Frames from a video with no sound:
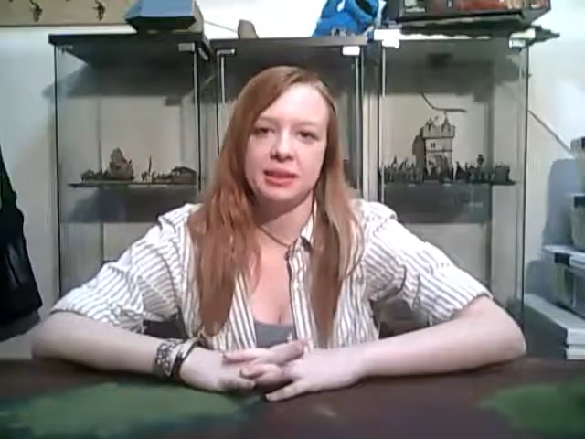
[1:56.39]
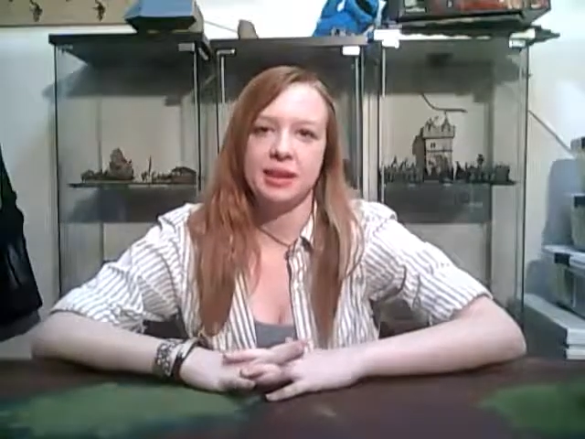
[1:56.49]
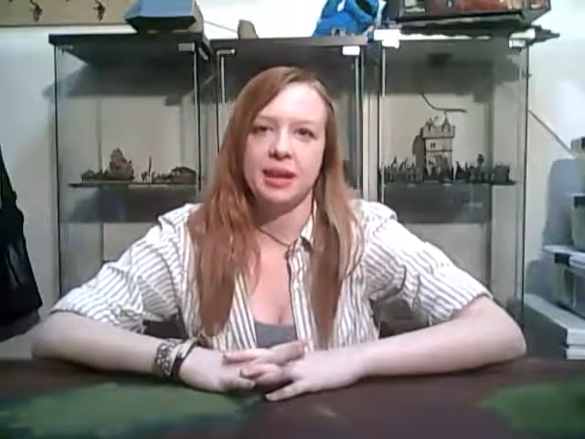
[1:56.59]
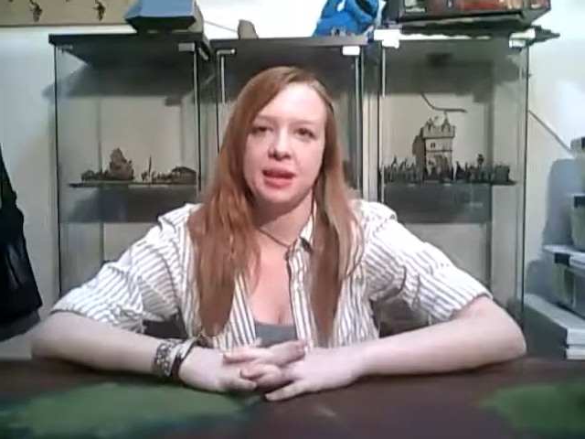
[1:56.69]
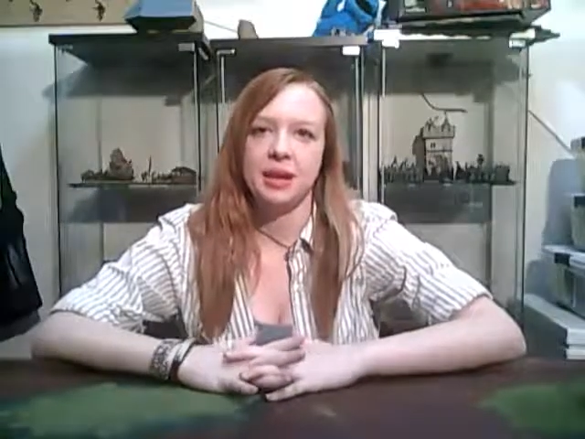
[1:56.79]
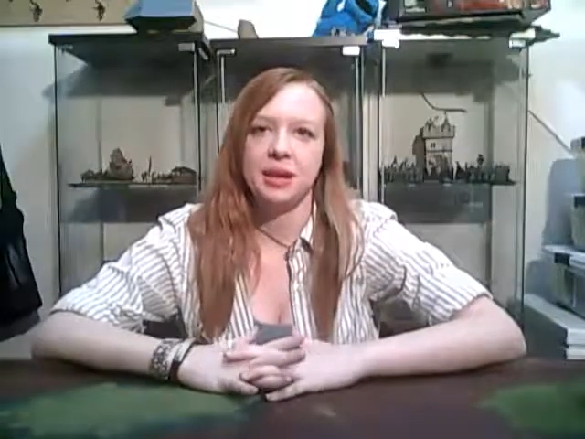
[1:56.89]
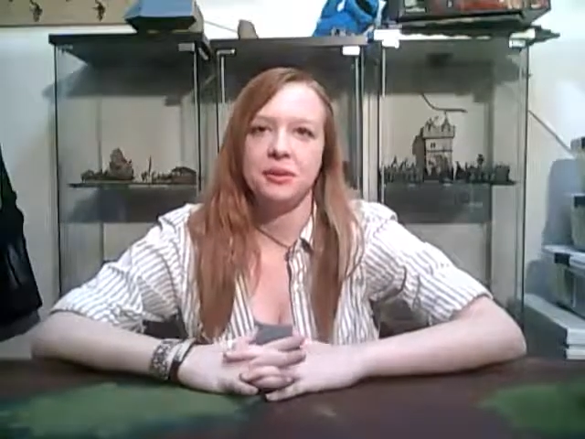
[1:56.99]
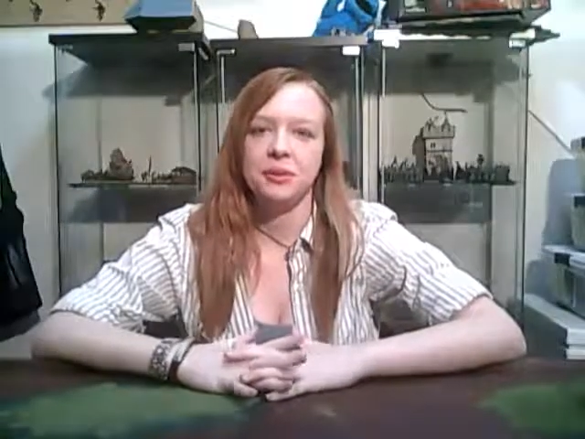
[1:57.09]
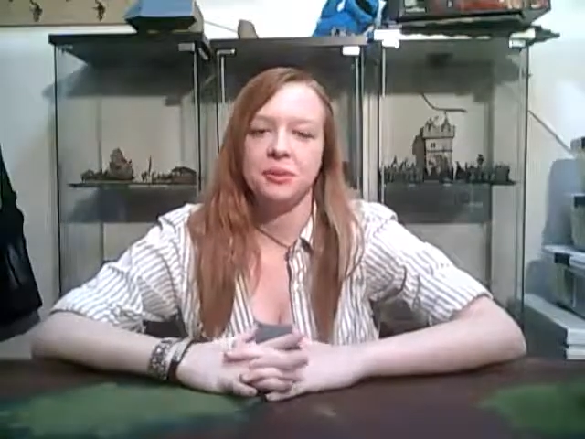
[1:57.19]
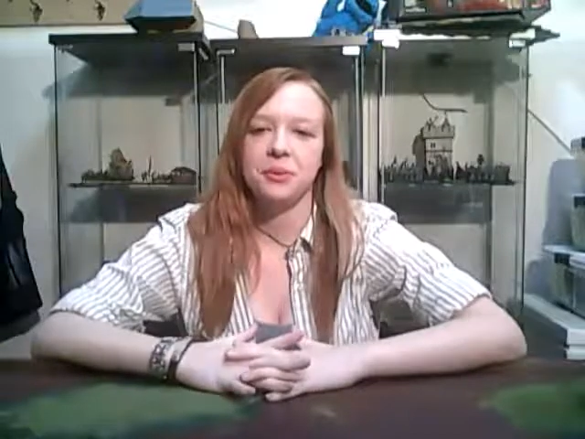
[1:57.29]
then
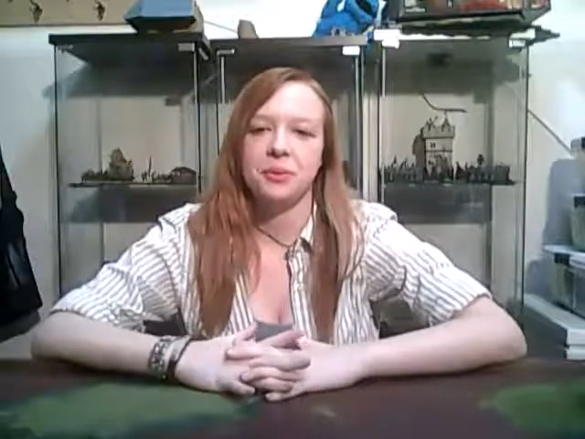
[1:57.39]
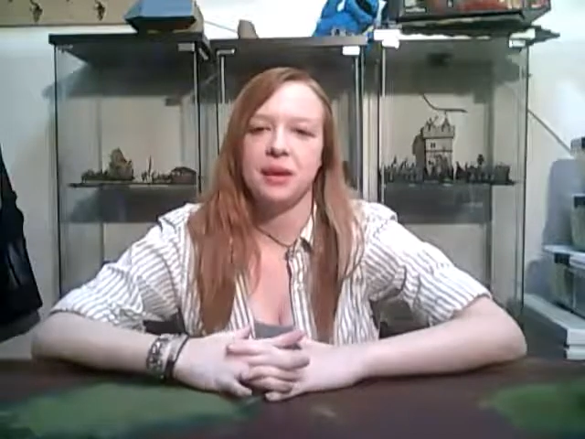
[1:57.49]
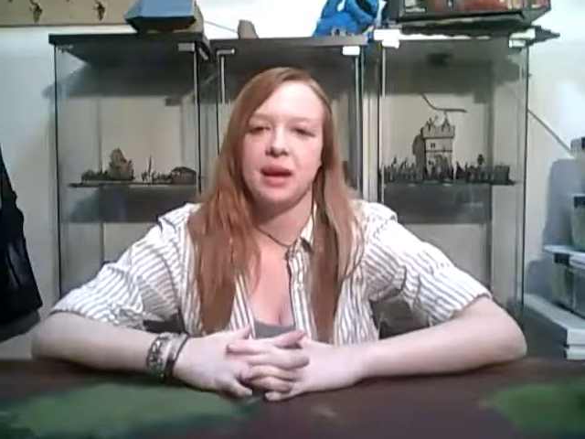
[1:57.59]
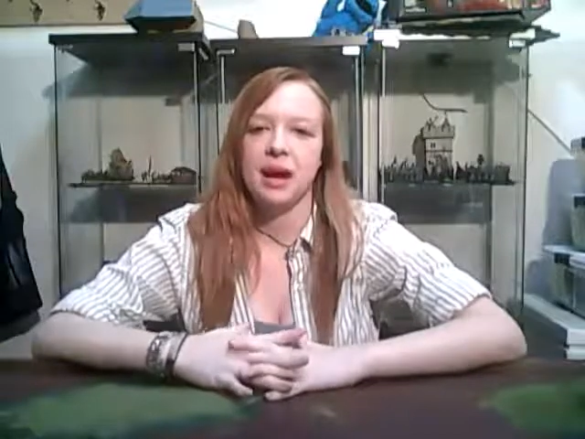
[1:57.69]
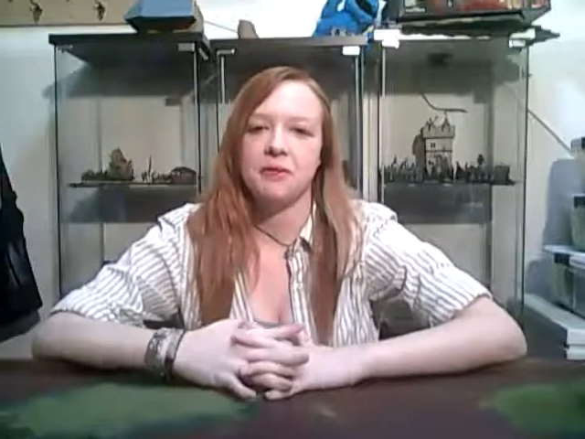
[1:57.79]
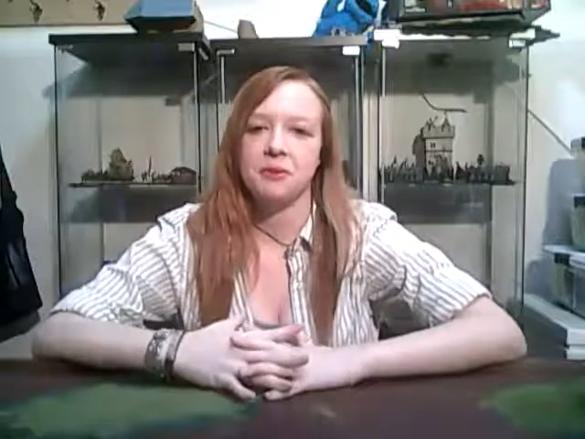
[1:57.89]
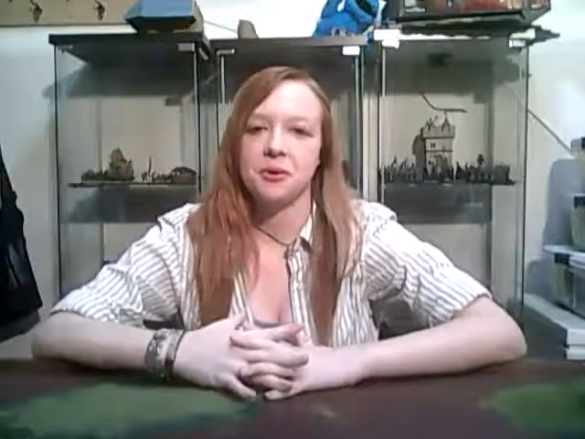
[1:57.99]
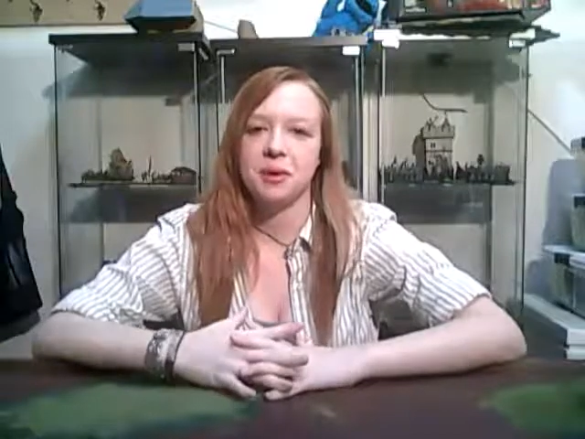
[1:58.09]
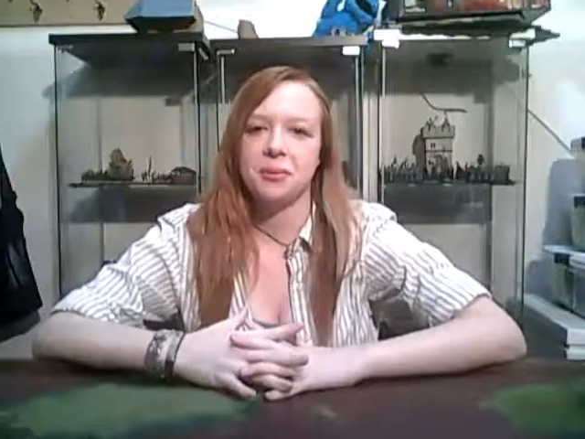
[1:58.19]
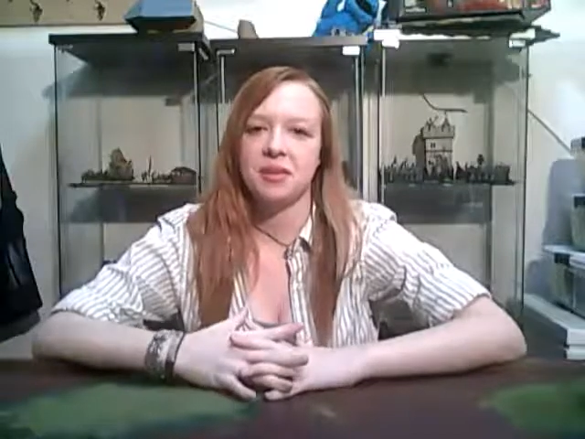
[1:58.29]
you have your
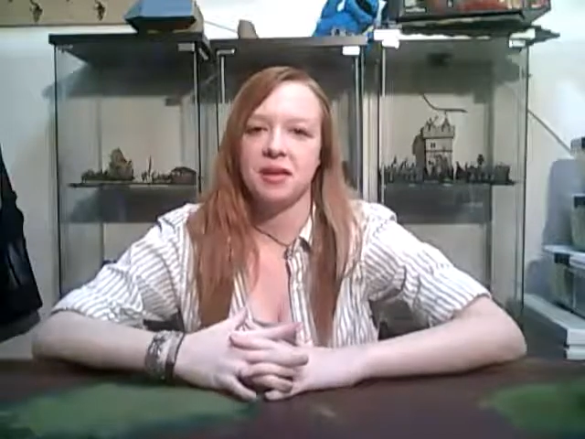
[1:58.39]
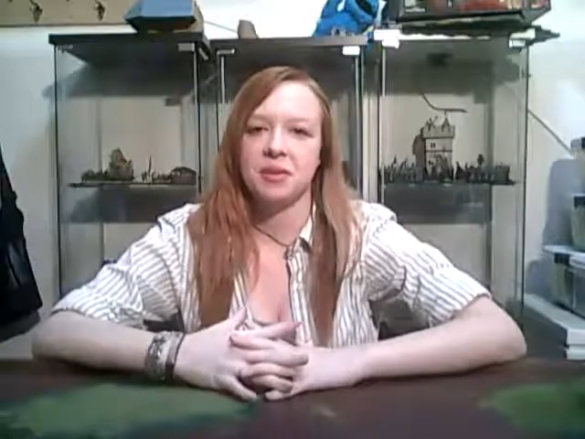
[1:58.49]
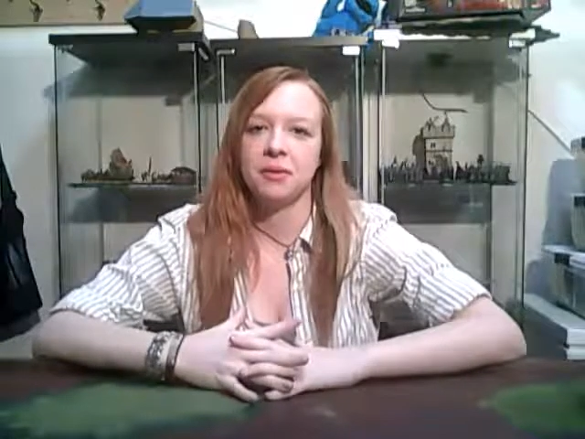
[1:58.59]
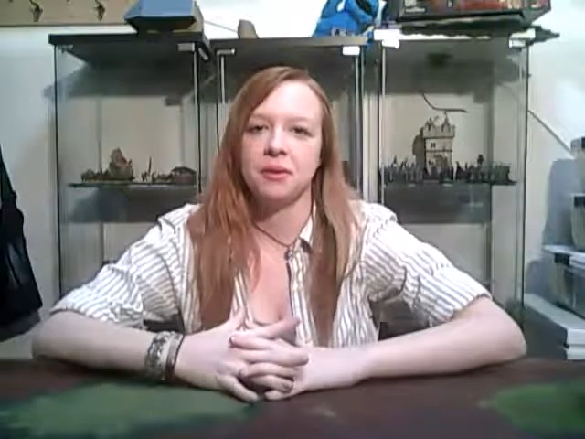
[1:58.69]
army settled